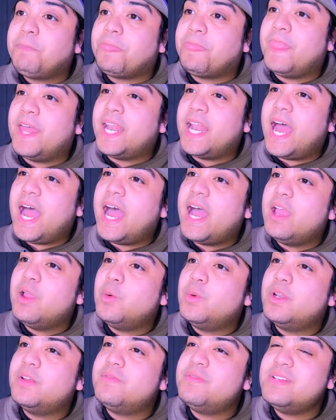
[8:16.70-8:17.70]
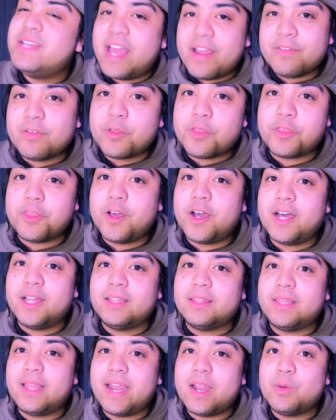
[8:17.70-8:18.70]
that I would have never
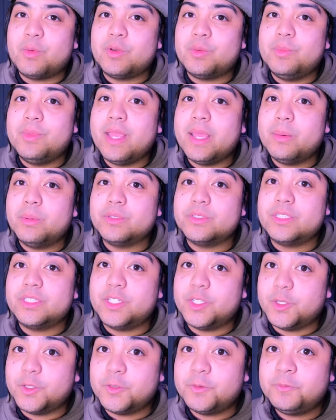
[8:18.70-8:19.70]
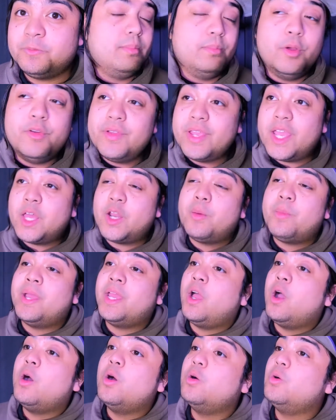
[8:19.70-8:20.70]
thought that I would be able to do. Moving out on
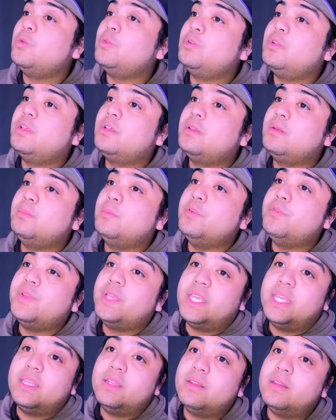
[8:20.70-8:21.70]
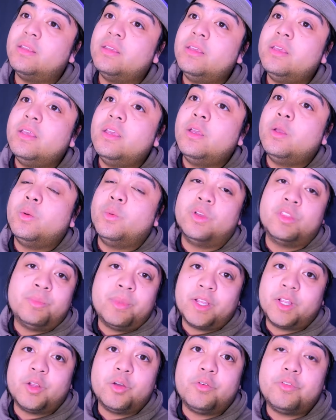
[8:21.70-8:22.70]
my own, moving in with
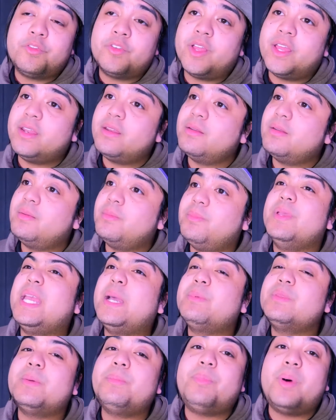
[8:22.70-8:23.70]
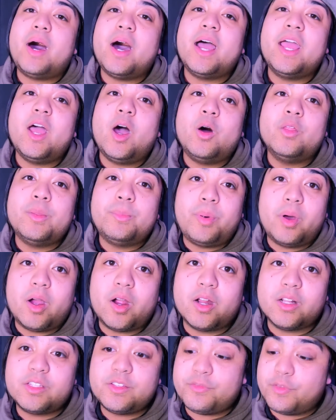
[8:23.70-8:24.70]
my girlfriend, being able to buy all the
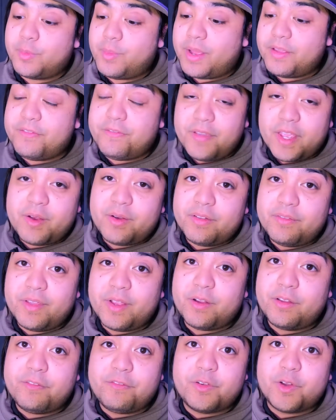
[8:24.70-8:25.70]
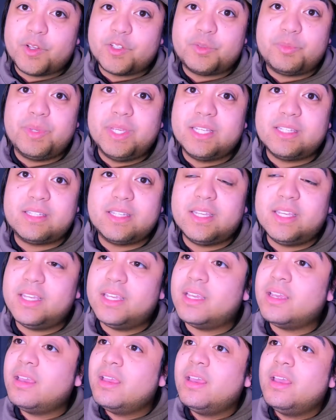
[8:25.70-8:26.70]
parts for my very, very first
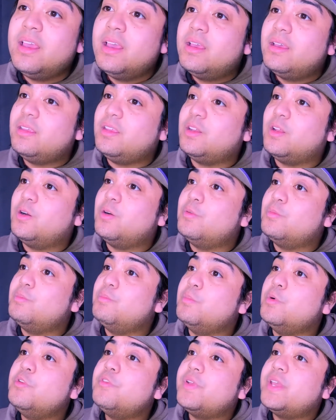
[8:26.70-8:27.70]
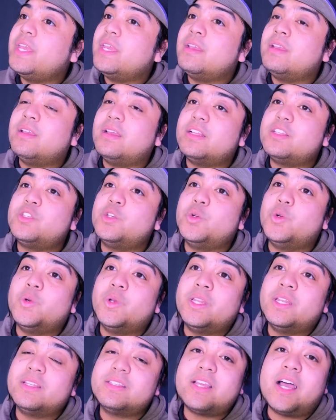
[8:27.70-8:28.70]
PC, moving to
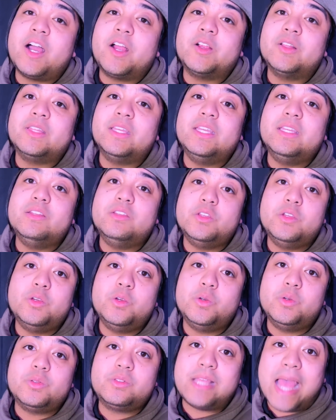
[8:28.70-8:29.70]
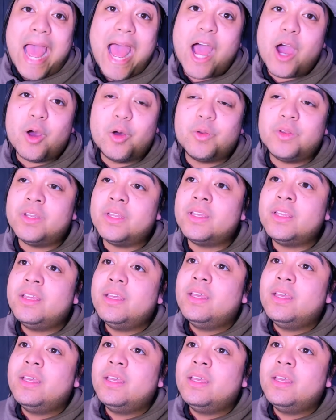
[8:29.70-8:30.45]
an entirely new town